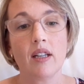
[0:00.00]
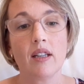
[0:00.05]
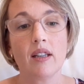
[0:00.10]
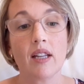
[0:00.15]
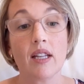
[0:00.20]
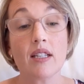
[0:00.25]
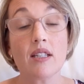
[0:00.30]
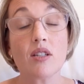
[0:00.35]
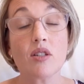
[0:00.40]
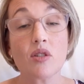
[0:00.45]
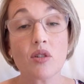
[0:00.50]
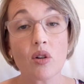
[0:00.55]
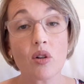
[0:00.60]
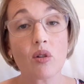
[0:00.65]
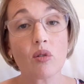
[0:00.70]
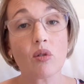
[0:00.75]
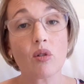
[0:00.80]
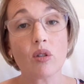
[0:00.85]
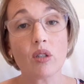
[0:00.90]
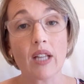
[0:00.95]
then
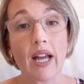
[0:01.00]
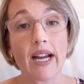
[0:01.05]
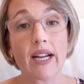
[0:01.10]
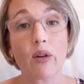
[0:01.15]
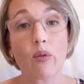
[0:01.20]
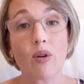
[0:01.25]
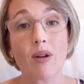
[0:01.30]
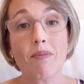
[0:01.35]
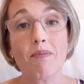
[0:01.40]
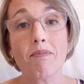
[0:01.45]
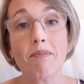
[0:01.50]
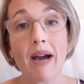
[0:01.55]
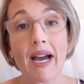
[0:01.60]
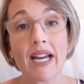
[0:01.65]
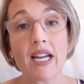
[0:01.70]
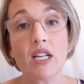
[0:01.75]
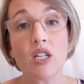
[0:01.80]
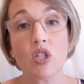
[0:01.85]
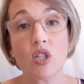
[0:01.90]
sooner or later we may